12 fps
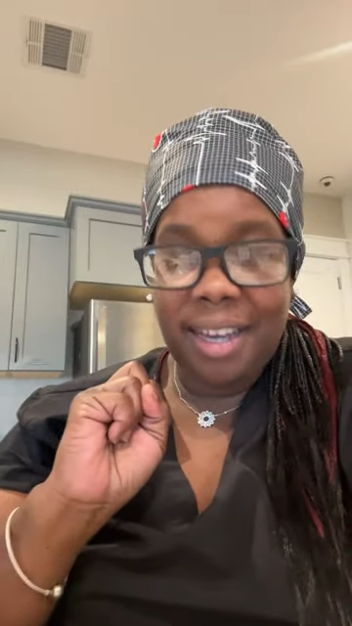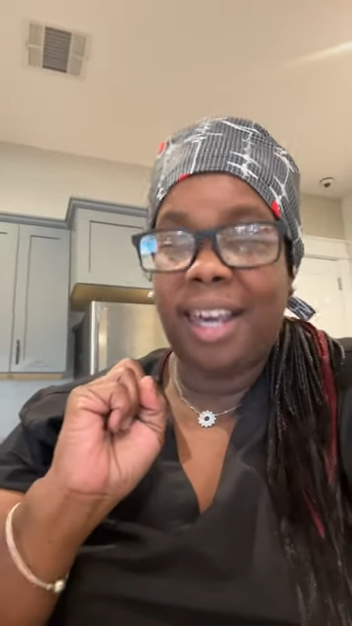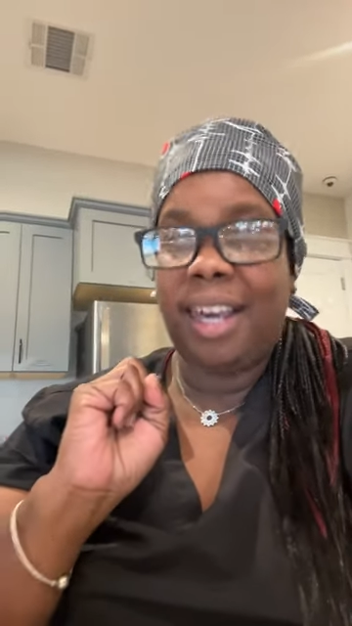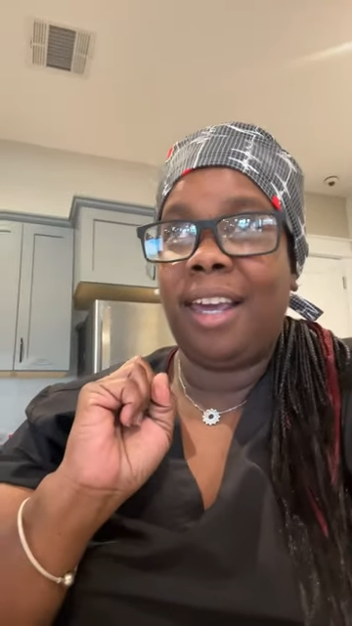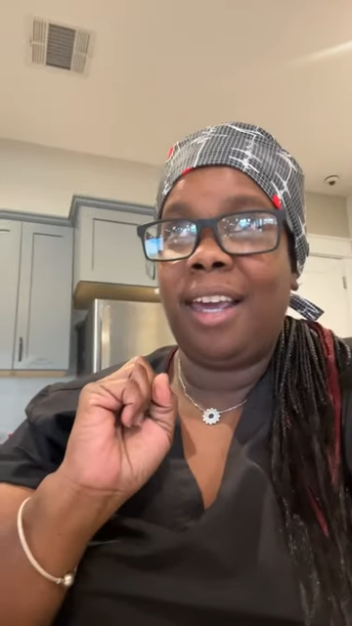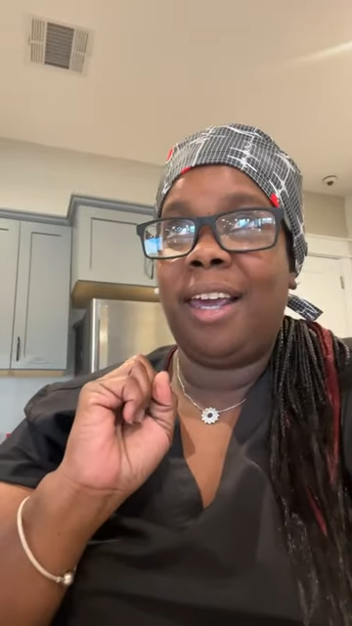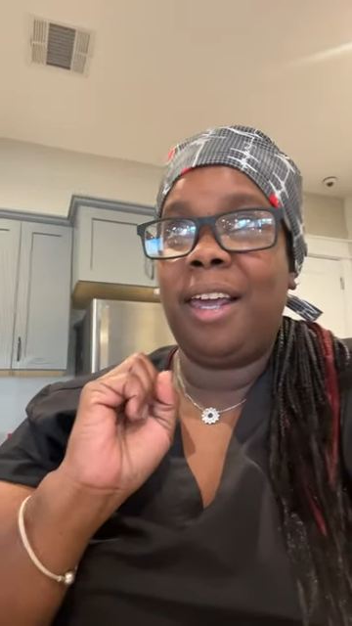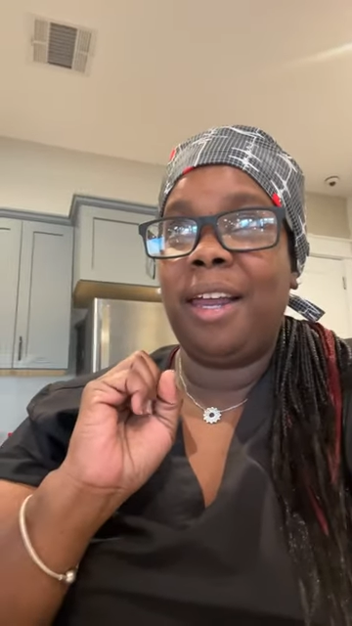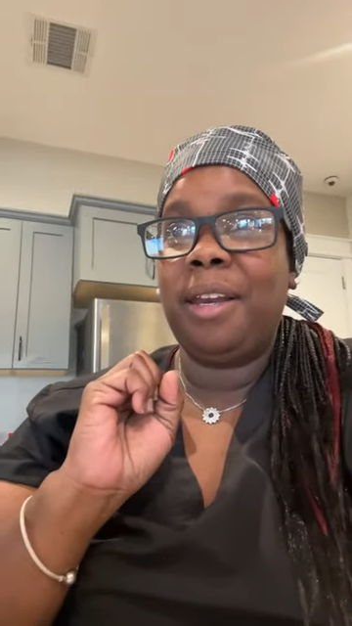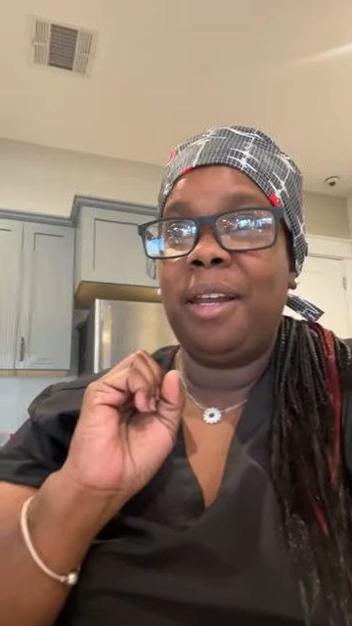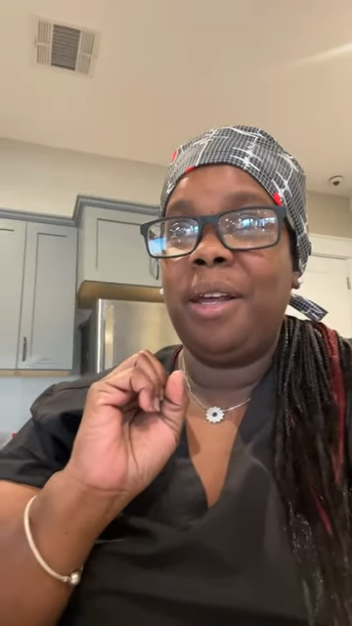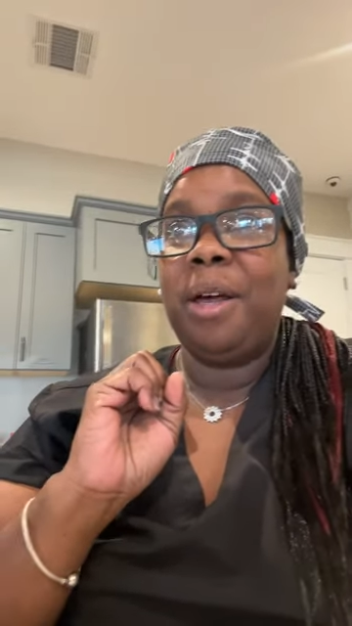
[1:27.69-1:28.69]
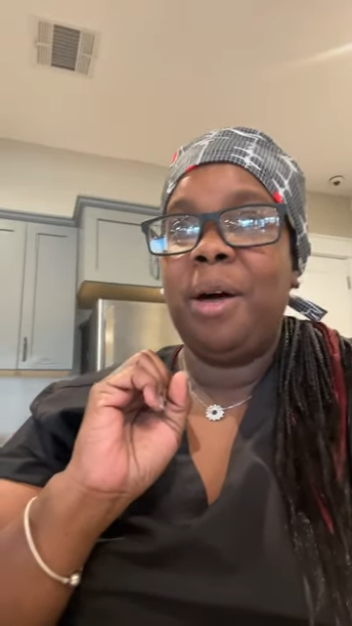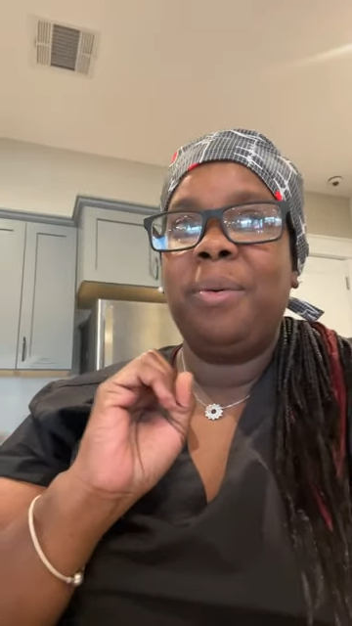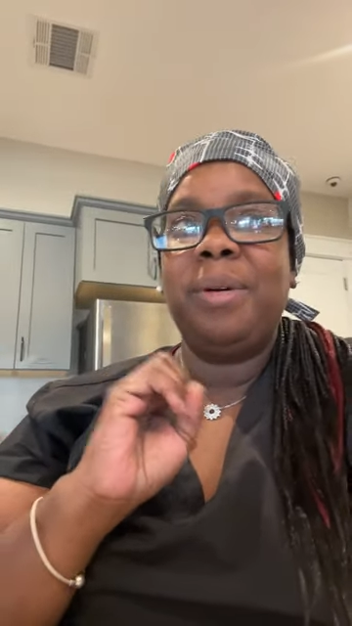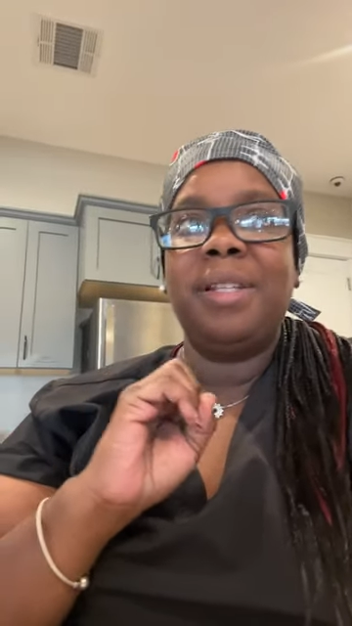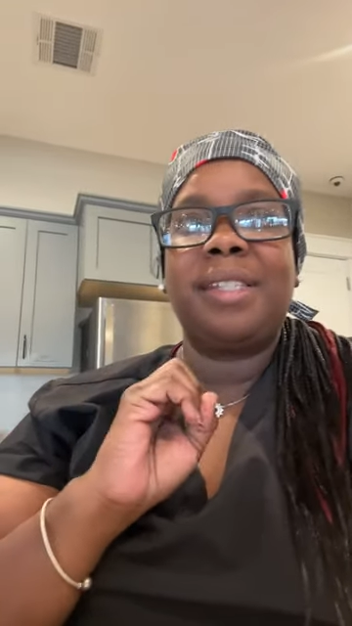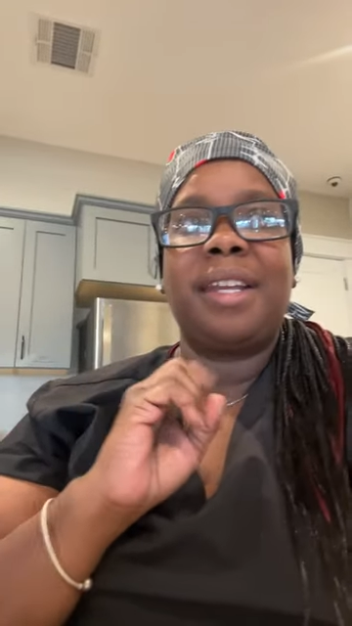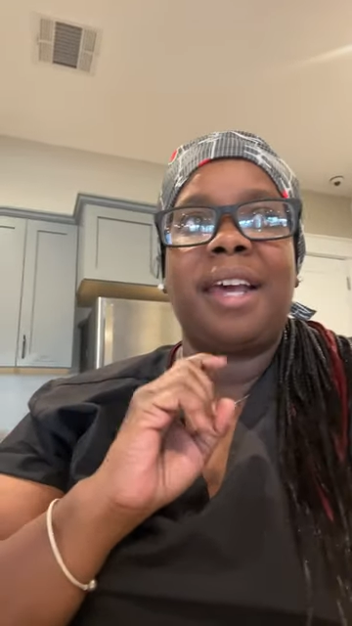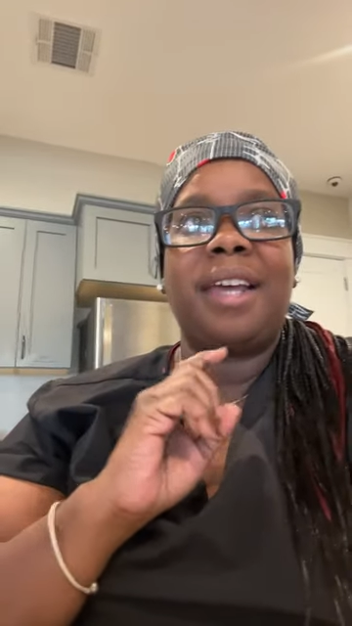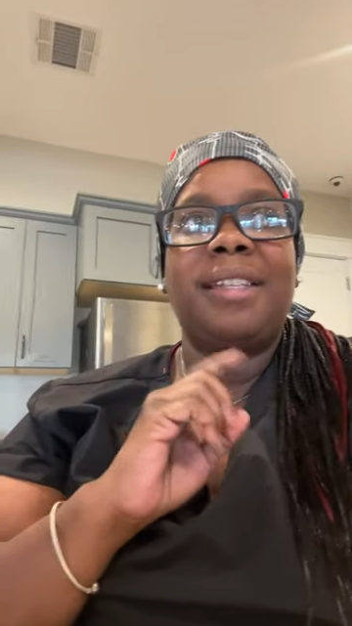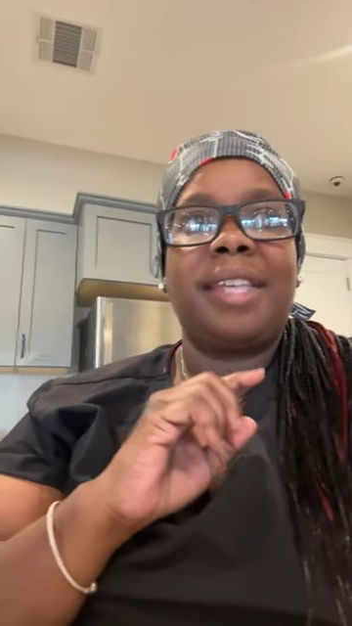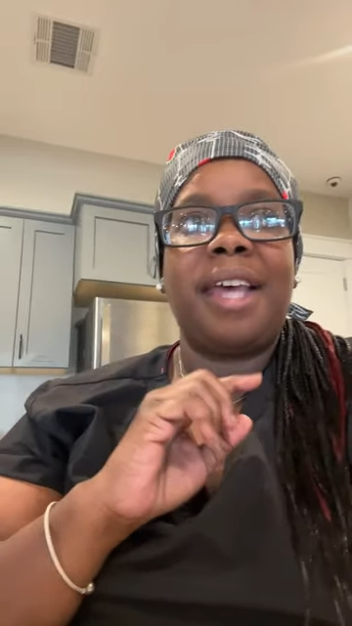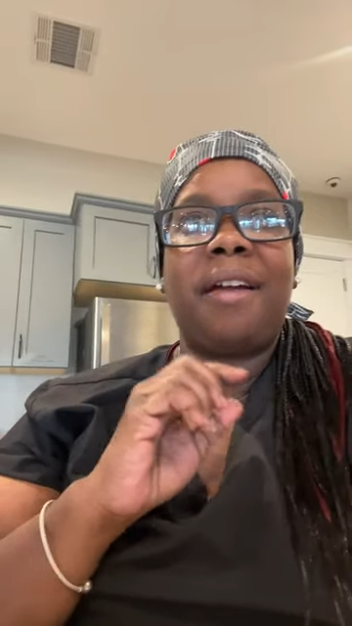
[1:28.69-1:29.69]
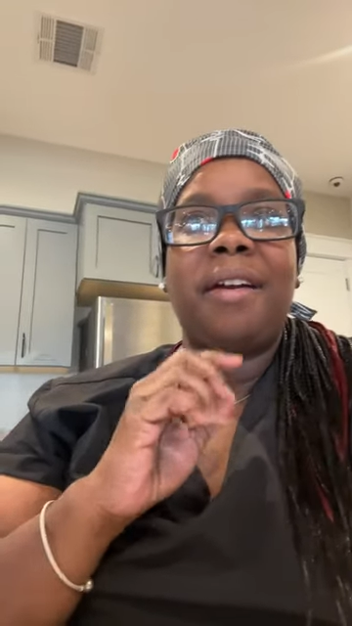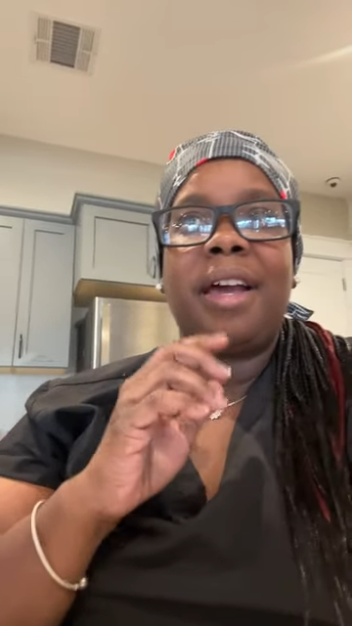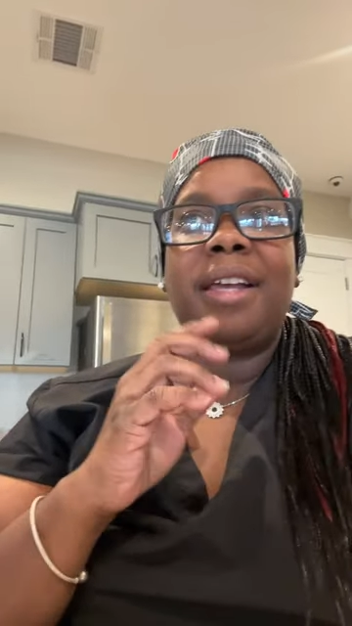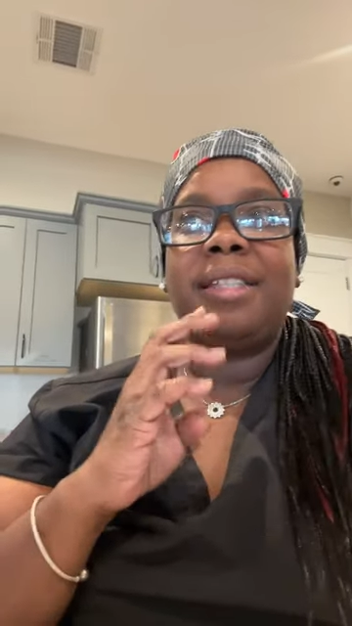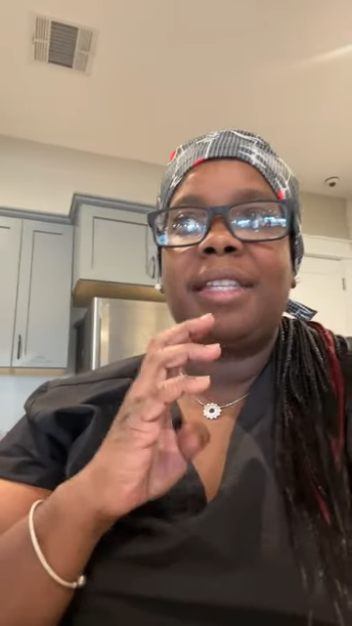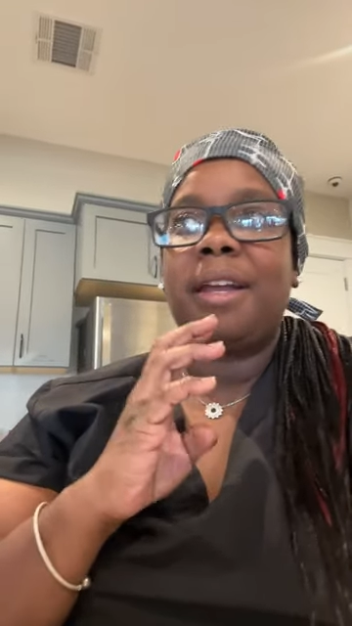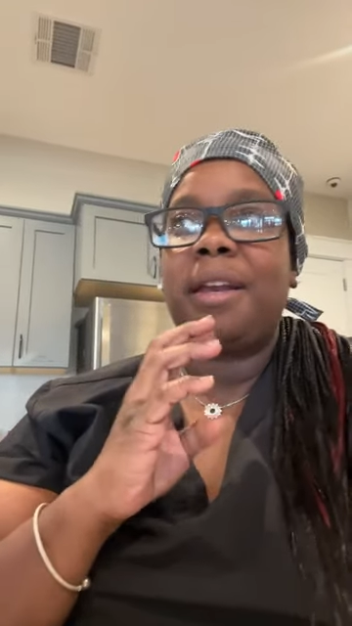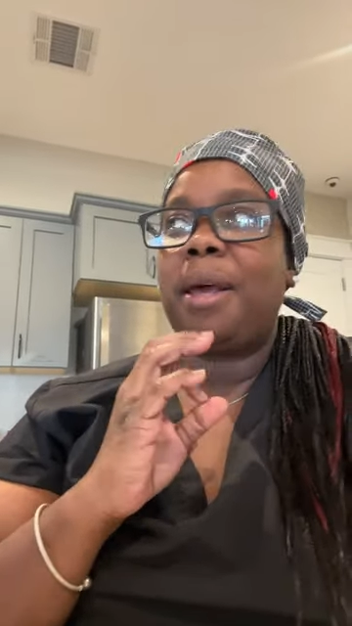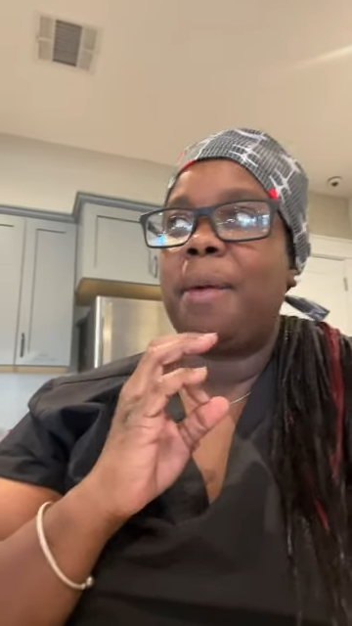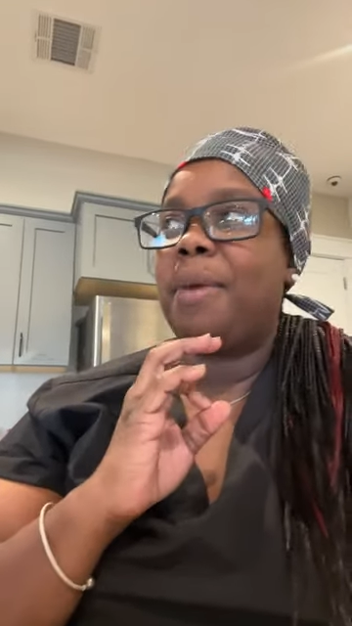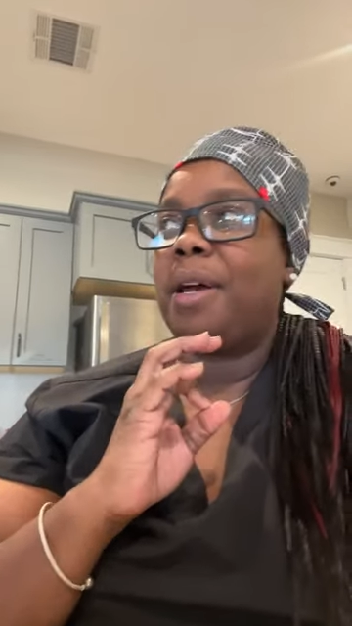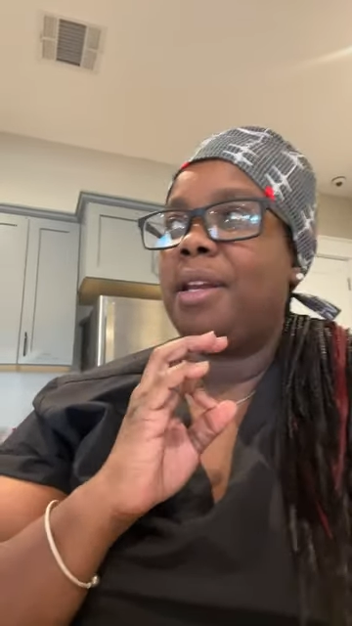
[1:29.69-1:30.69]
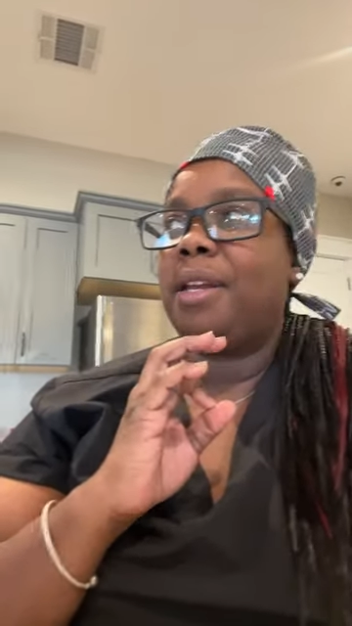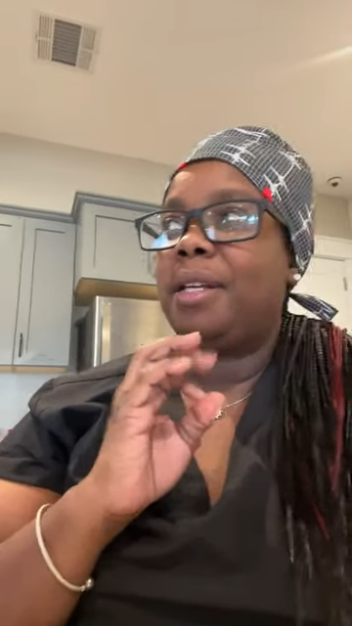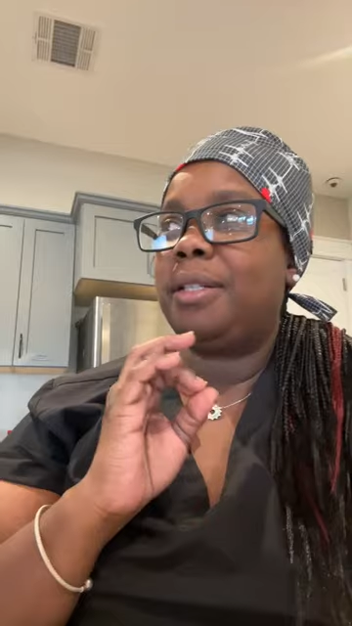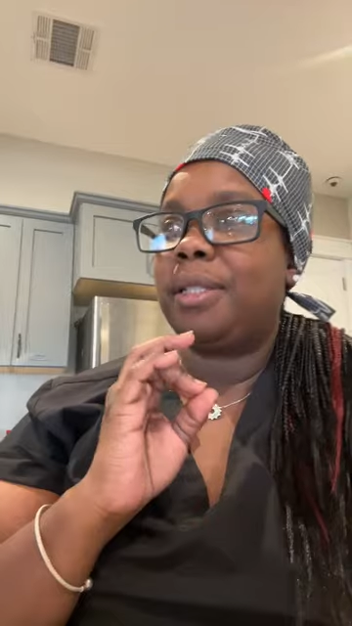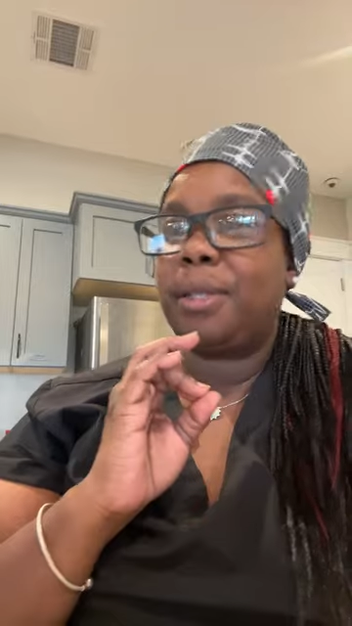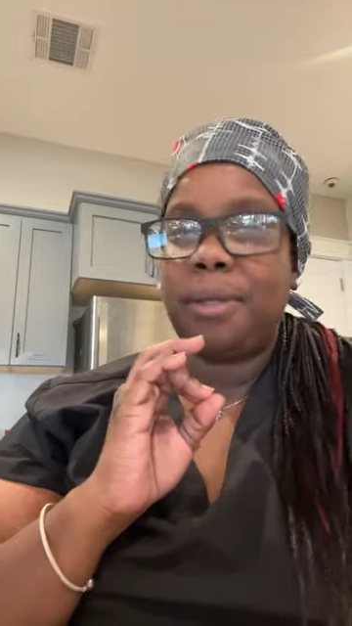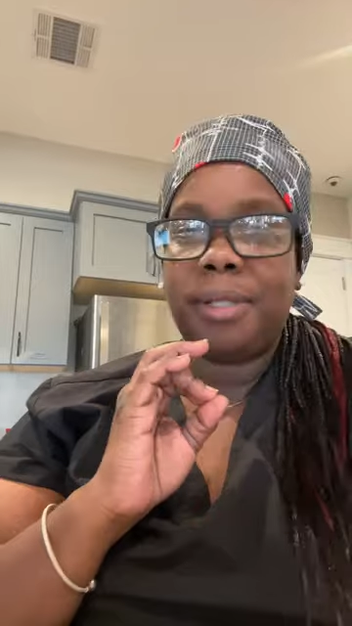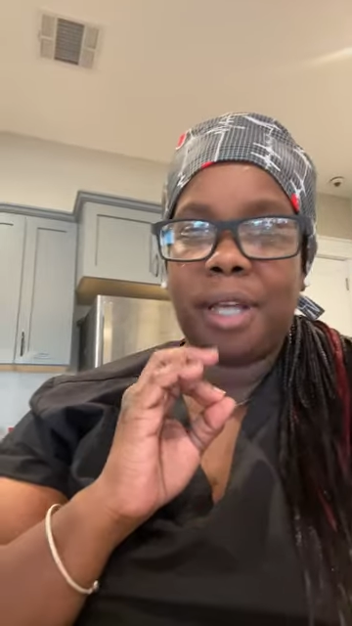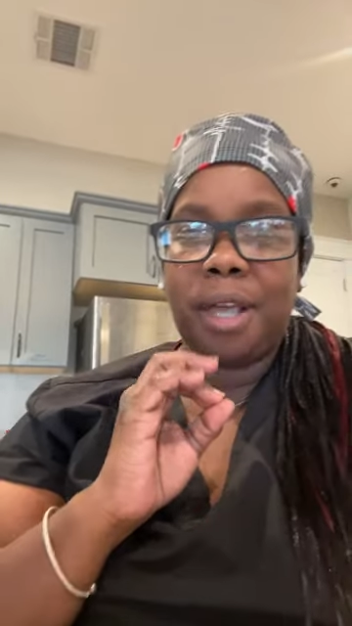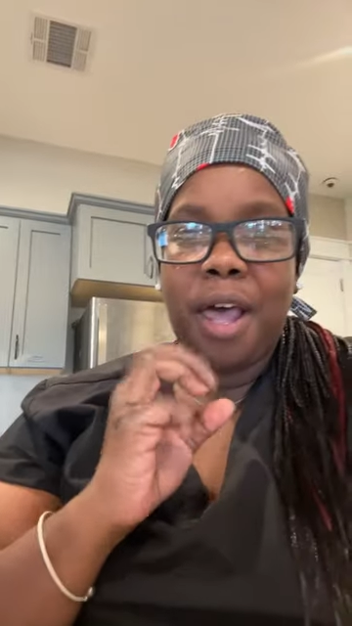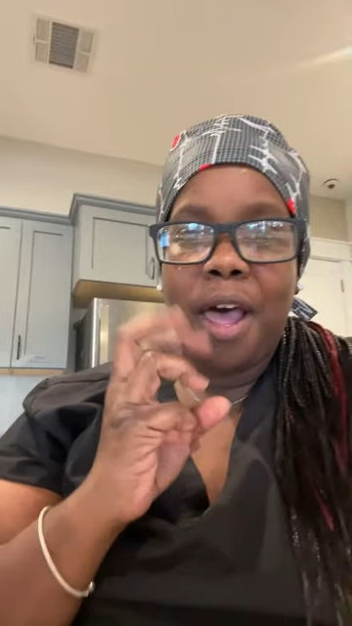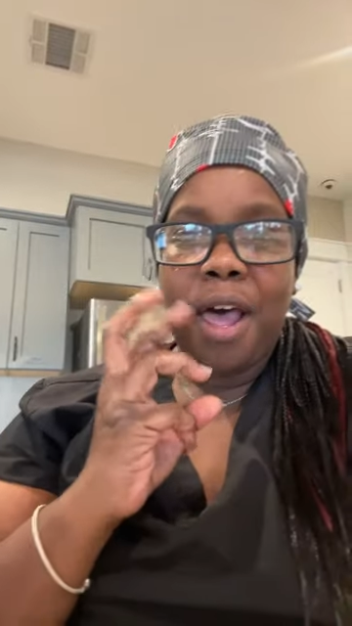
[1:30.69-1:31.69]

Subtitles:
in, what's today, Saturday, Sunday, Monday, Tuesday,